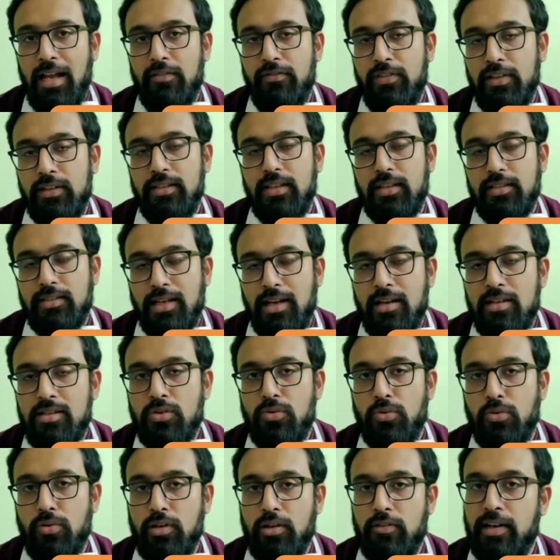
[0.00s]
And with the SARS
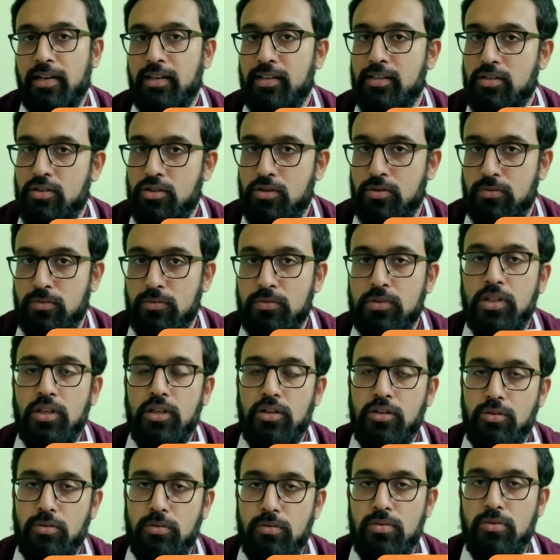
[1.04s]
coronavirus 2
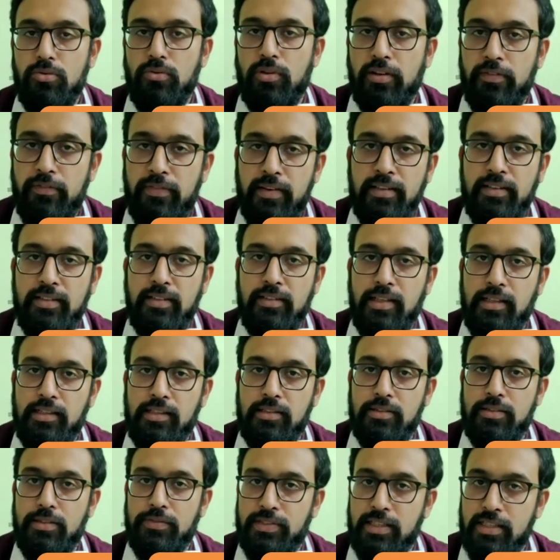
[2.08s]
known to affect the
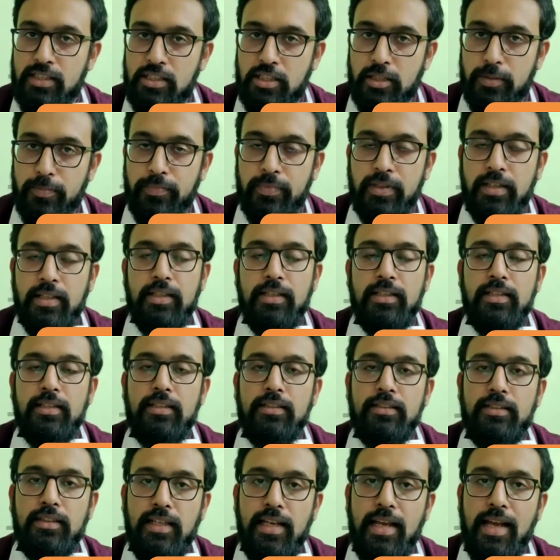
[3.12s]
digestive system,
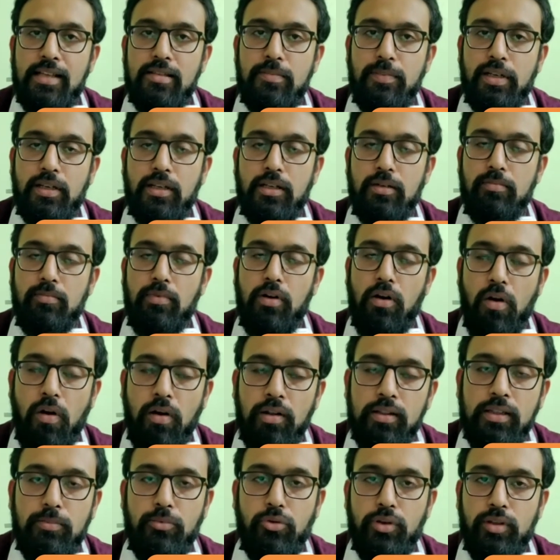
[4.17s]
the day has become
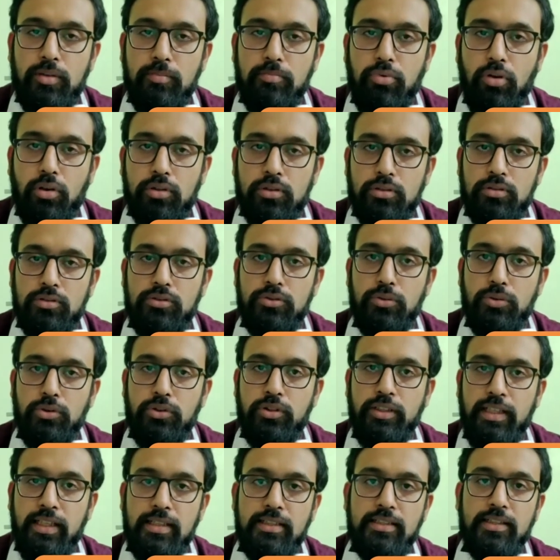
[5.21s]
all the more important to
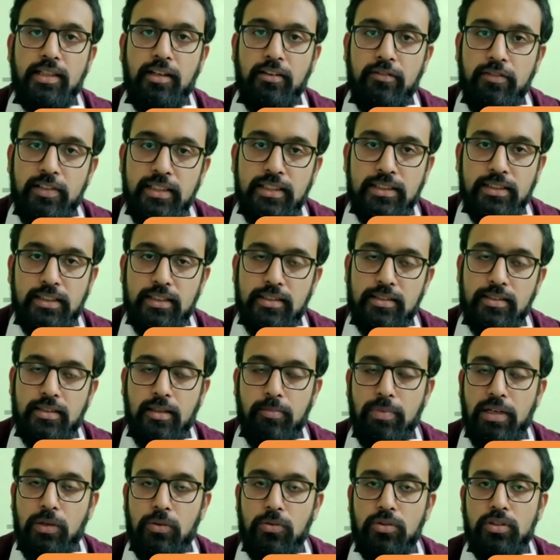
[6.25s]
create awareness
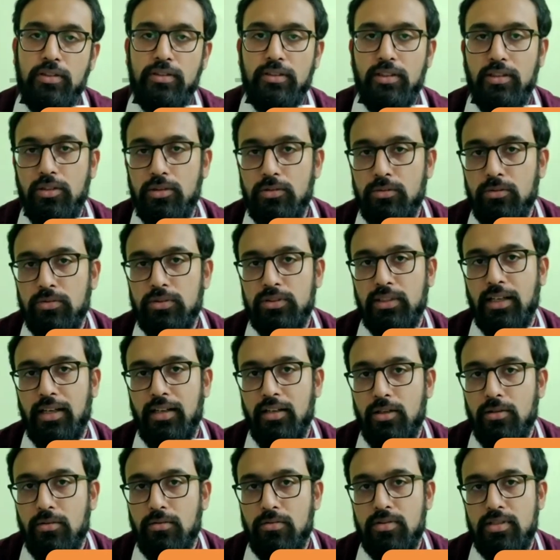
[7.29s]
about the do's
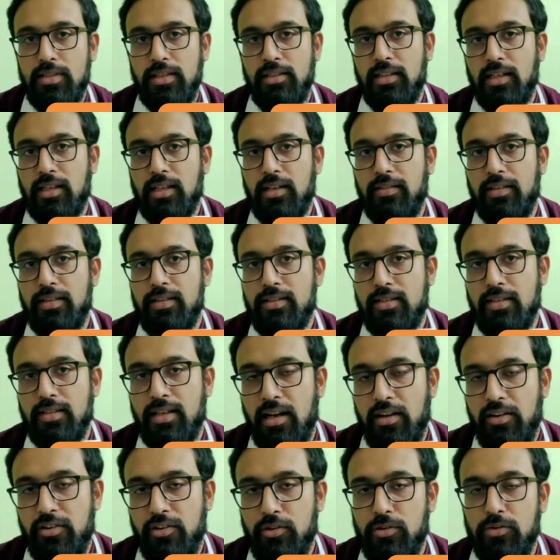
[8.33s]
and don'ts in the current
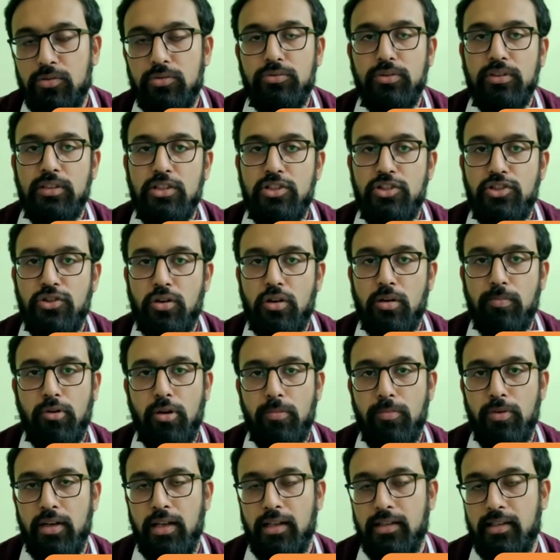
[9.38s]
scenario to ensure
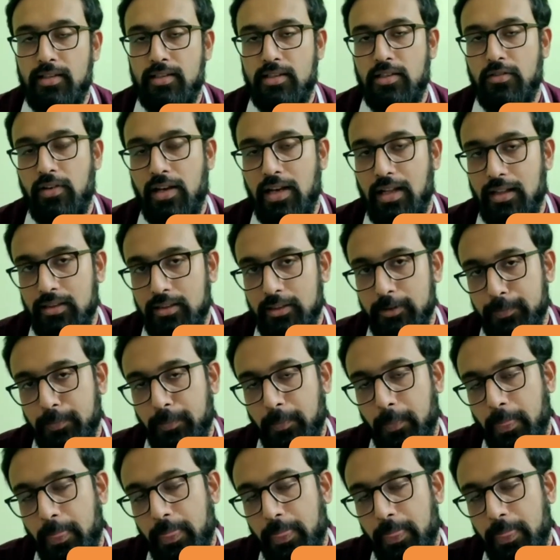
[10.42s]
proper digestive health.